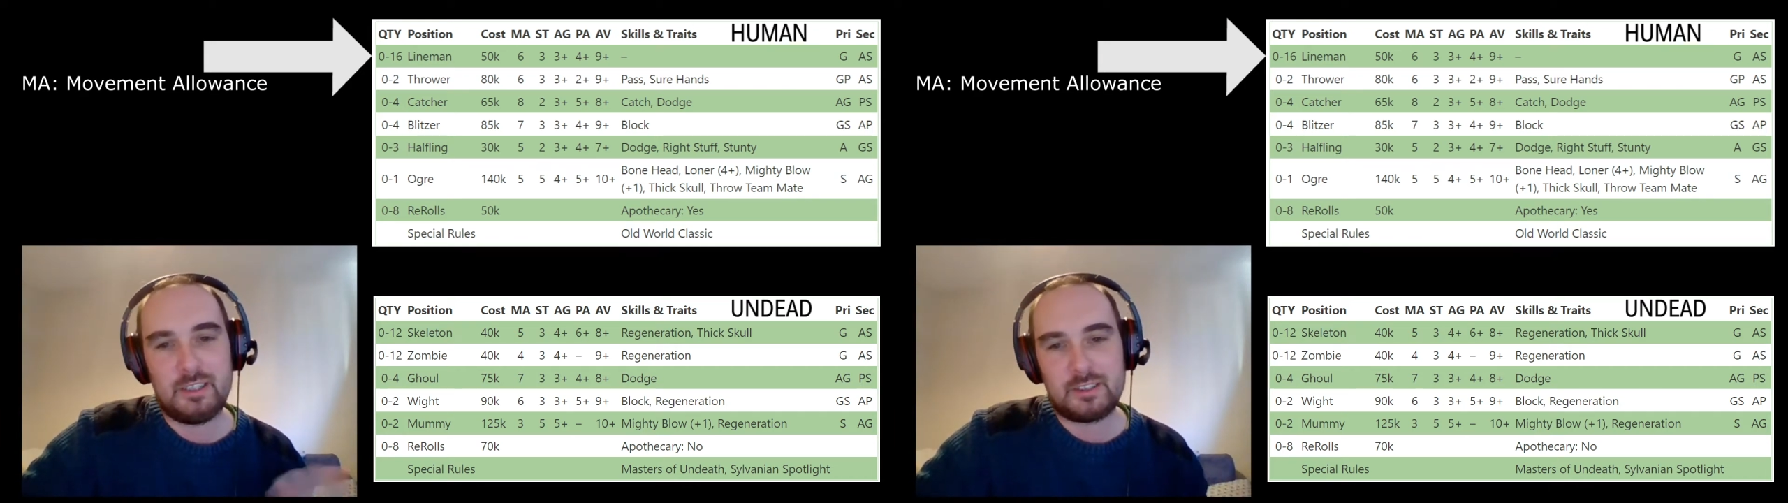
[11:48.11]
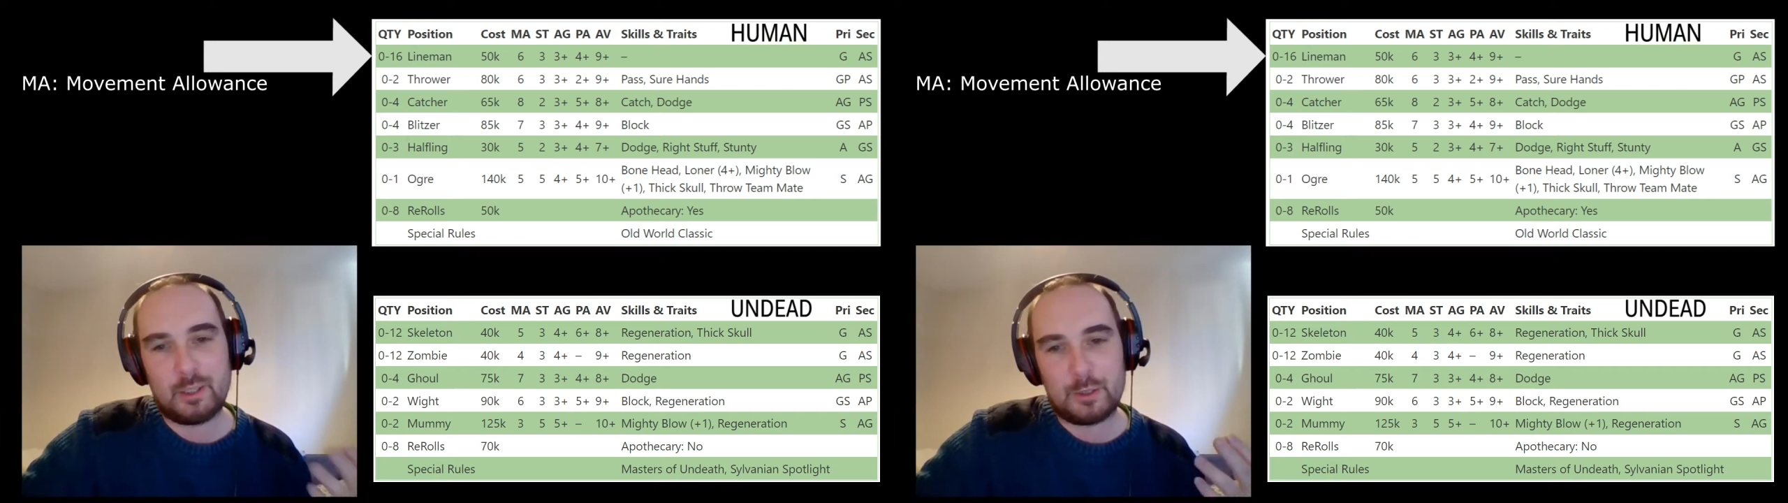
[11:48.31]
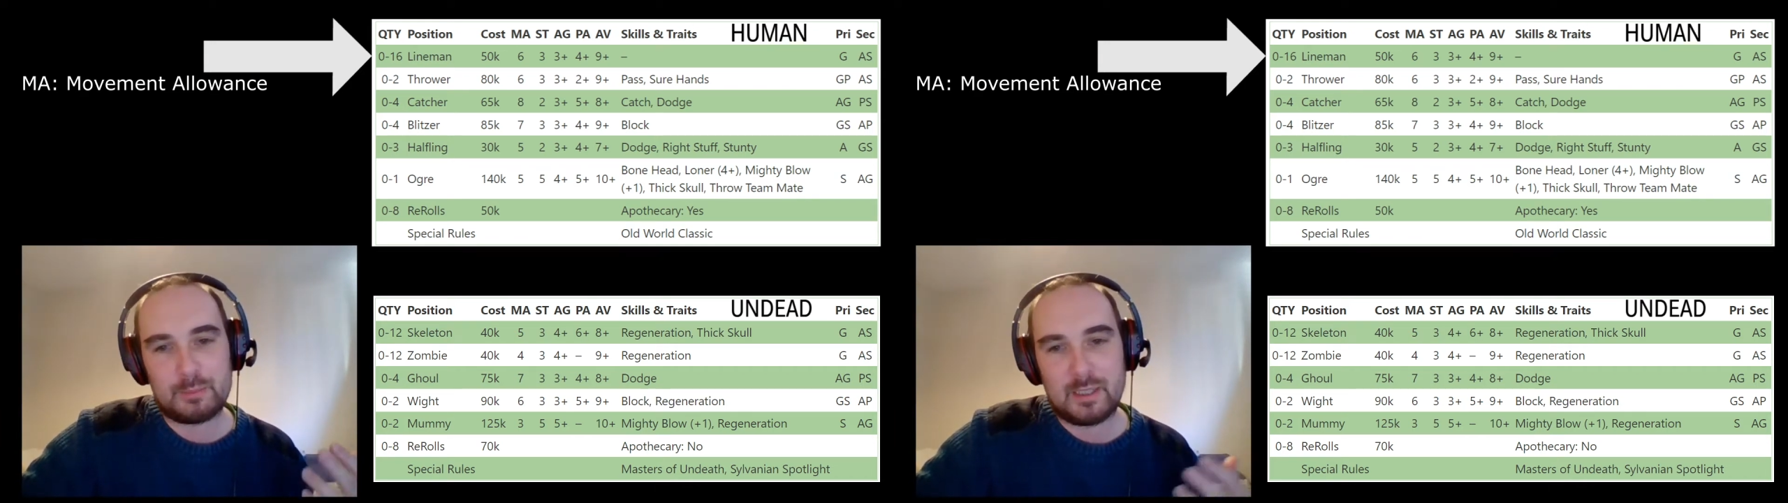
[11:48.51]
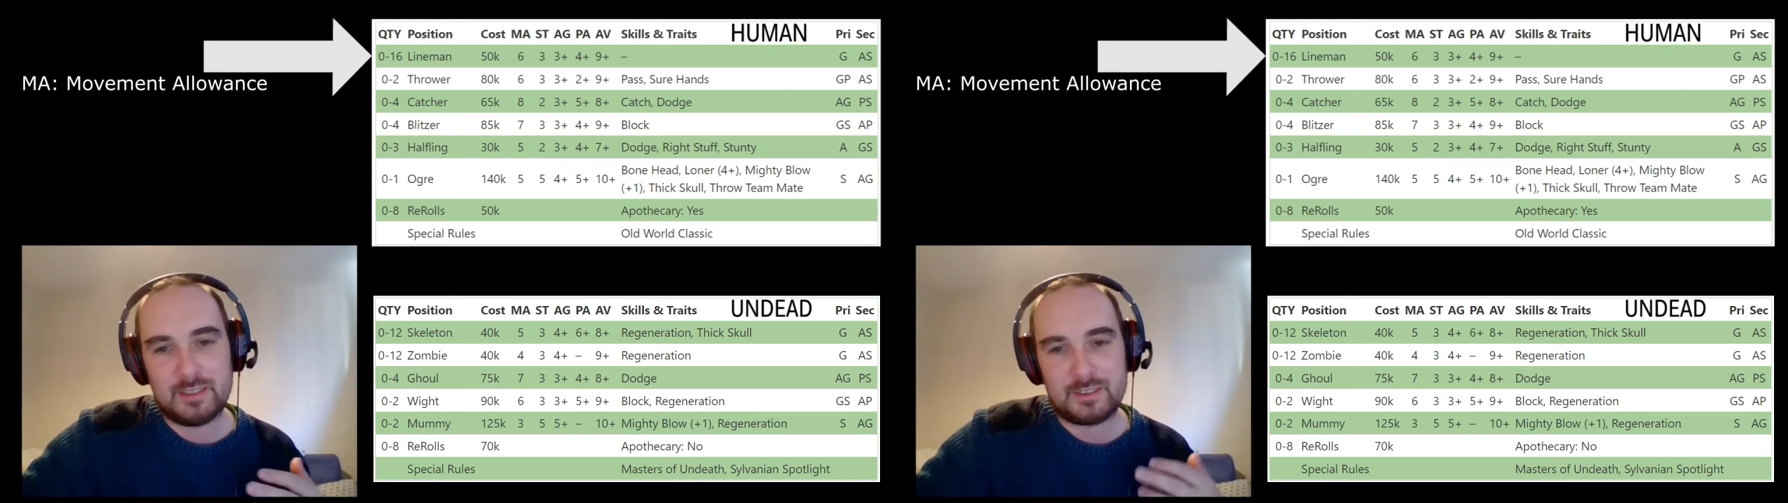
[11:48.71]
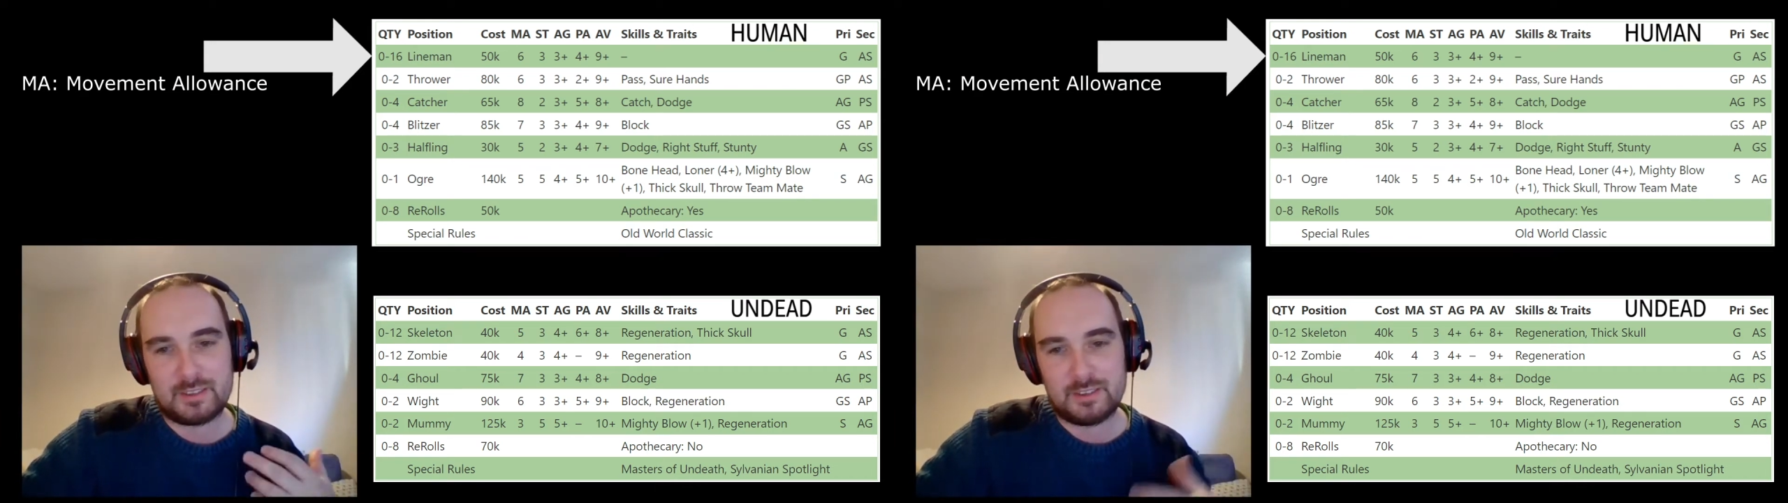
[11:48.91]
The slowest
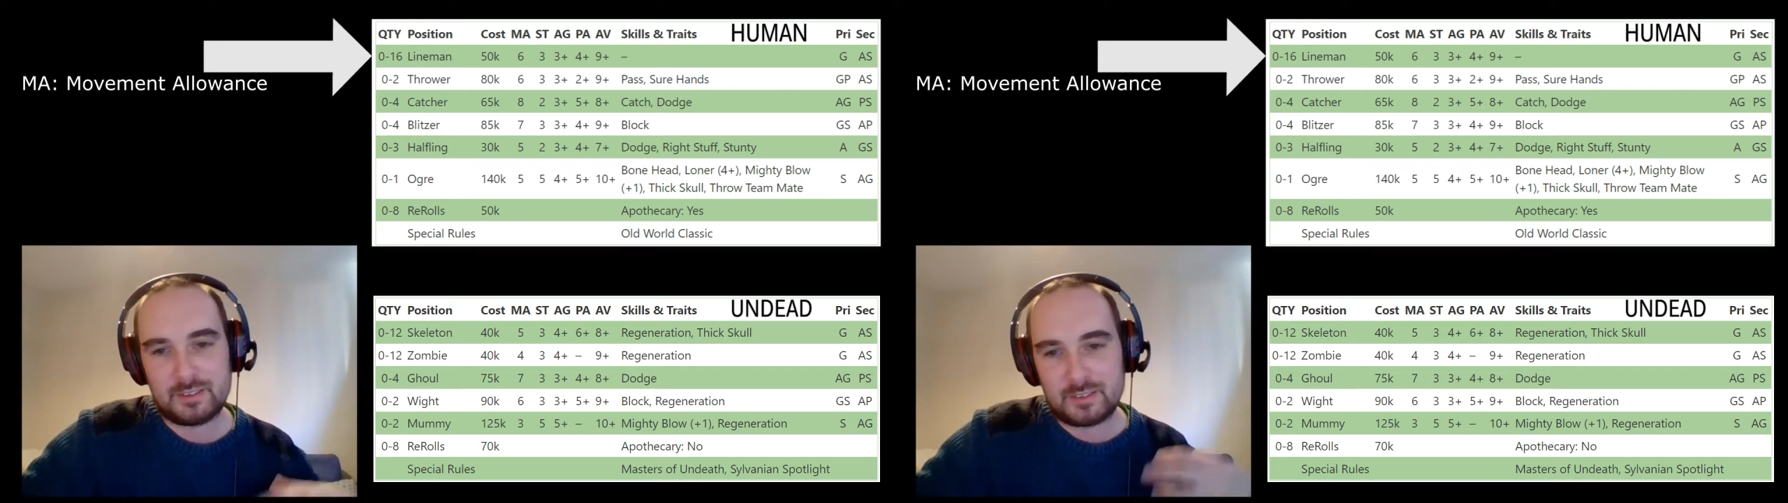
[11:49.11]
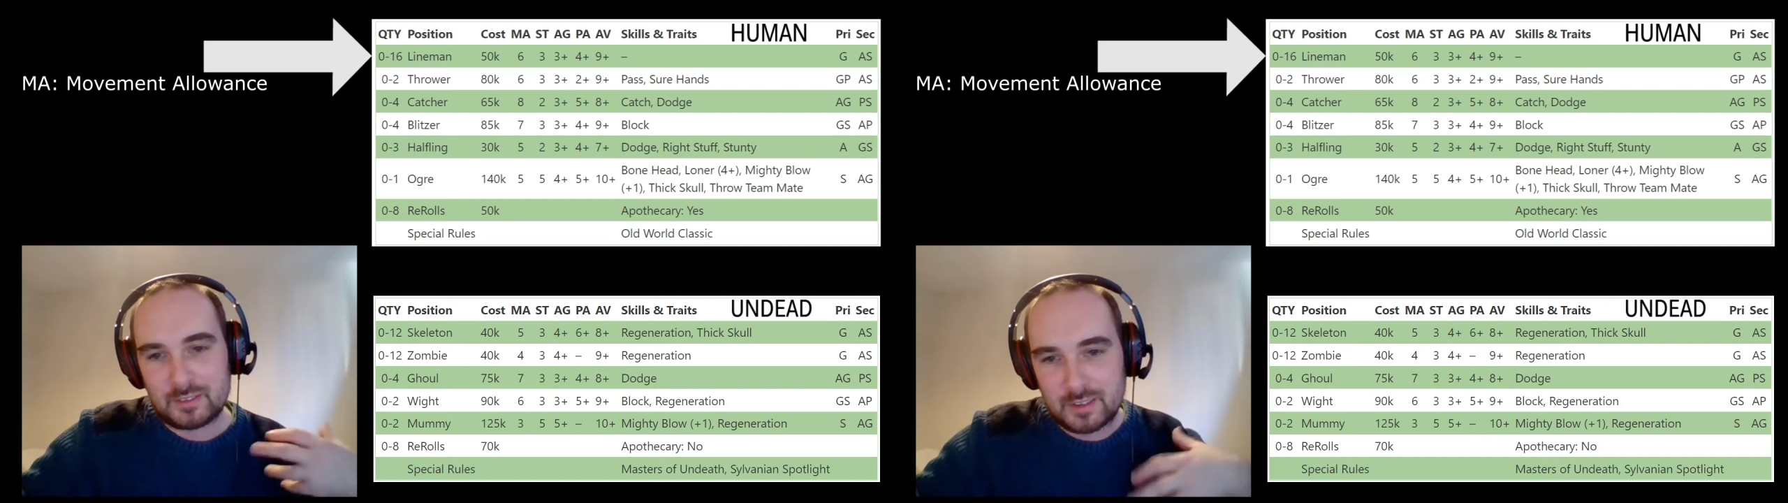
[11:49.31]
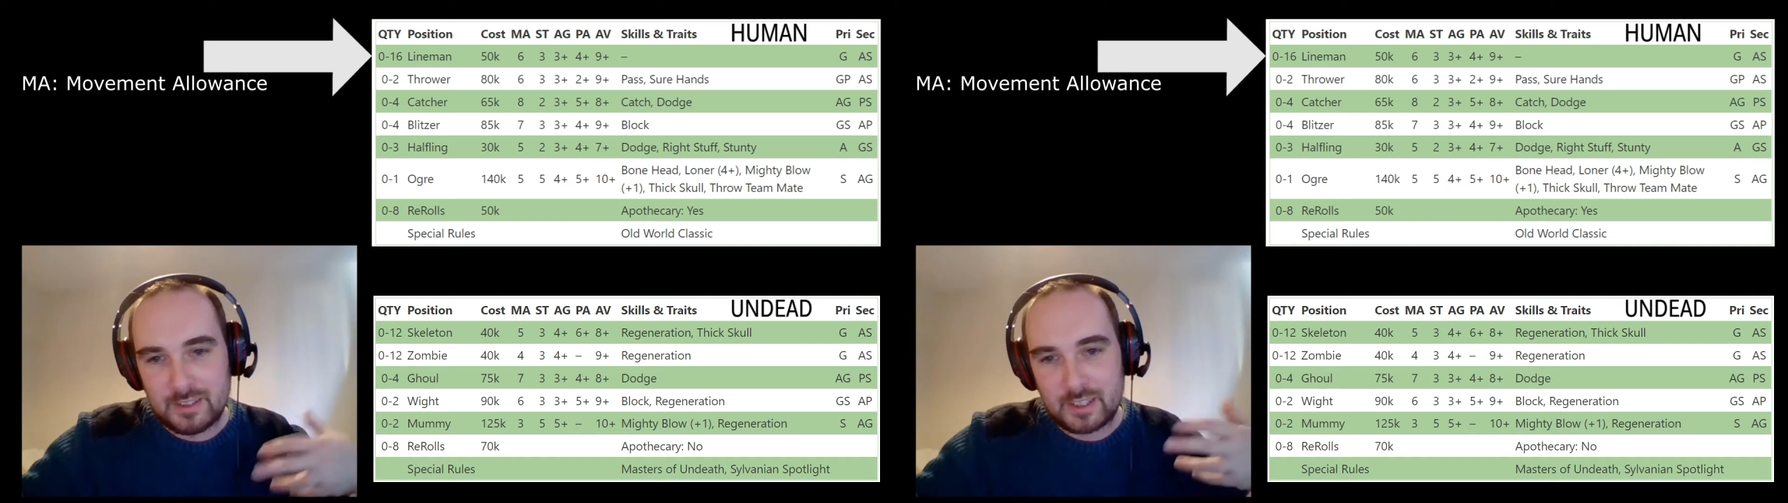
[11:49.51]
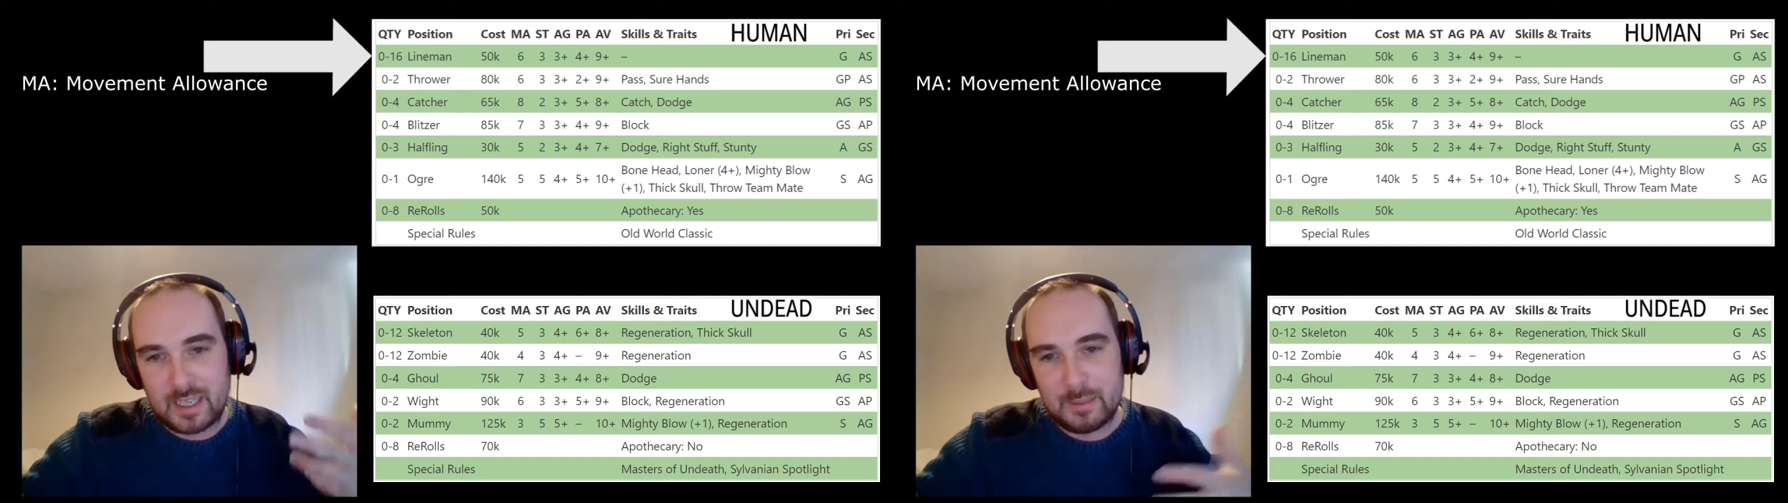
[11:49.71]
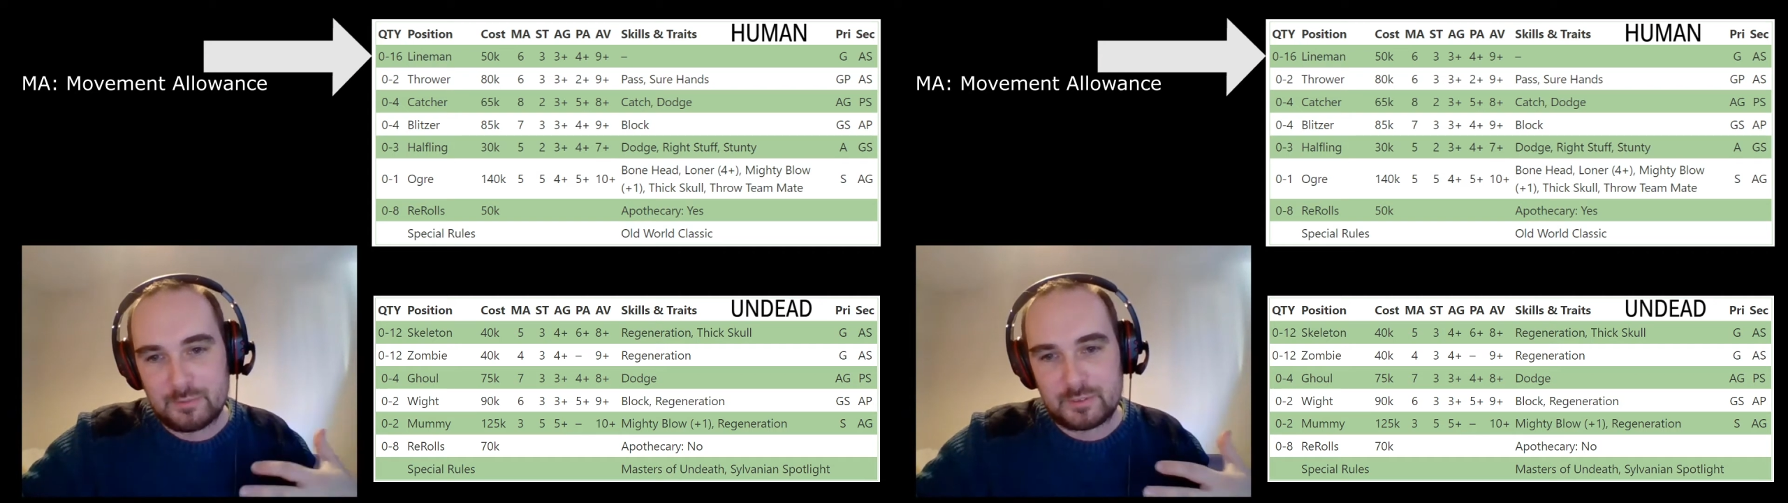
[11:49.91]
players in the game